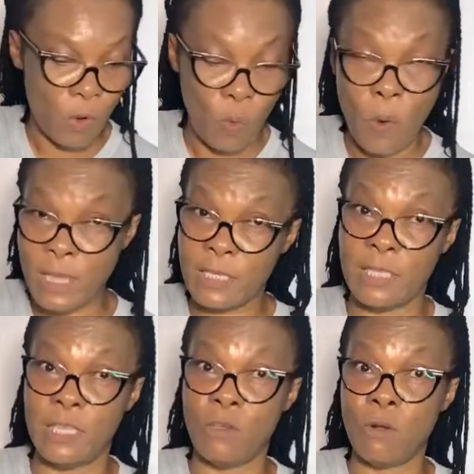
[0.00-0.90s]

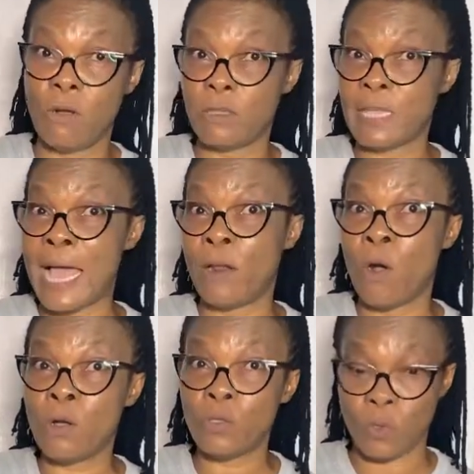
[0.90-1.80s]
waste the yogurt and
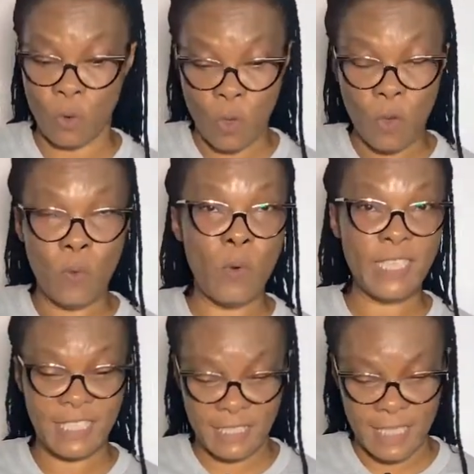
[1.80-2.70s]
also
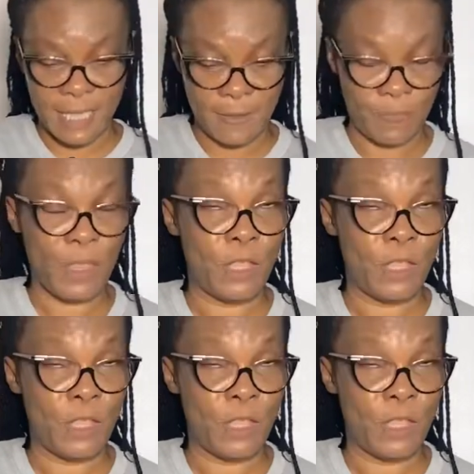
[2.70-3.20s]
waste the